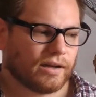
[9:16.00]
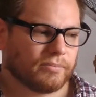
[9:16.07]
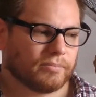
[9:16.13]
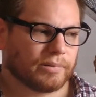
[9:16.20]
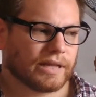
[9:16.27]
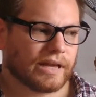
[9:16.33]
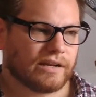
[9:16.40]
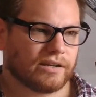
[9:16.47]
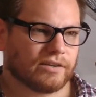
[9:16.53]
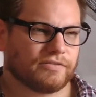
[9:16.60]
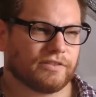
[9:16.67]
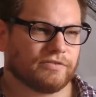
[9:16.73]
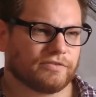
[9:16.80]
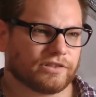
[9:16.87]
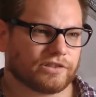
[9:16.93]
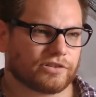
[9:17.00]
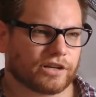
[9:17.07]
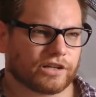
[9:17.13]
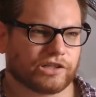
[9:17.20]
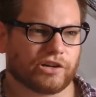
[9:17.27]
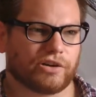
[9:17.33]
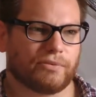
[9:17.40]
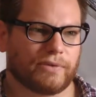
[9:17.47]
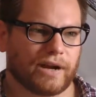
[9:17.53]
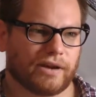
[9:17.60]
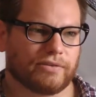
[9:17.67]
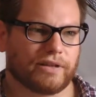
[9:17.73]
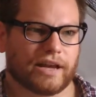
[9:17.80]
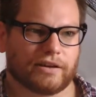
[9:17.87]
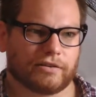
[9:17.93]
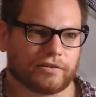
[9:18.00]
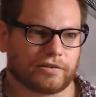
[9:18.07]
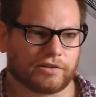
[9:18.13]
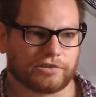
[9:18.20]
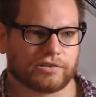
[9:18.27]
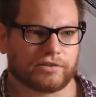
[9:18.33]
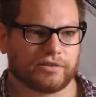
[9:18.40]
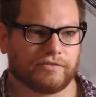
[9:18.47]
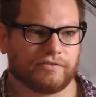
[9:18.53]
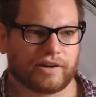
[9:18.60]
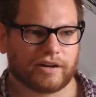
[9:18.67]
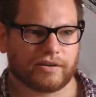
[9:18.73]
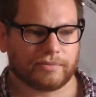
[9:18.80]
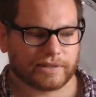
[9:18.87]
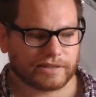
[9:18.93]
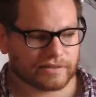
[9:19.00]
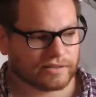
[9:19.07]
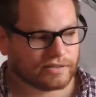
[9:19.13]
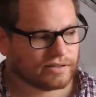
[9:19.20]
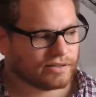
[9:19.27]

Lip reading: planning of infrastructure around the agricultural environment,